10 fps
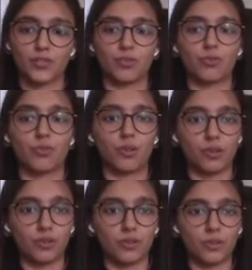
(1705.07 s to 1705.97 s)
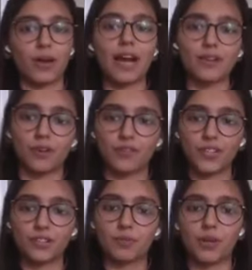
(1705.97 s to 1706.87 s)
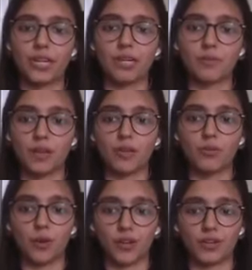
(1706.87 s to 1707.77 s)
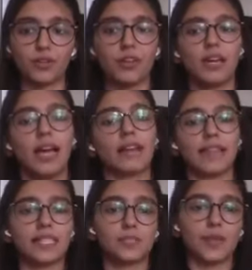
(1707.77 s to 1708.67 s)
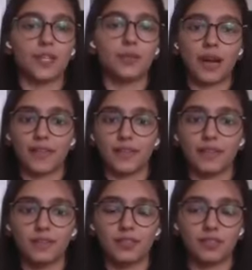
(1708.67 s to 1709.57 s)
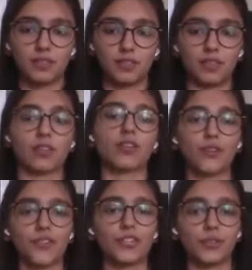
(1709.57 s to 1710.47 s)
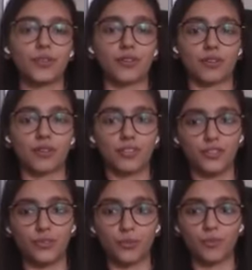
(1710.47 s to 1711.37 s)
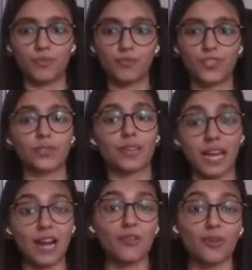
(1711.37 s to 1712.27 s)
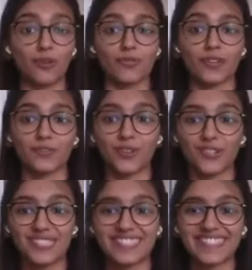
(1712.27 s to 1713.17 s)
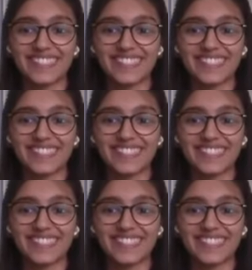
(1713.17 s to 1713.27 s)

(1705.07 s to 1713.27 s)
So you add coffee to your boiling milk or water, and that's when you add the coffee to your dough. So you can add coffee, of course.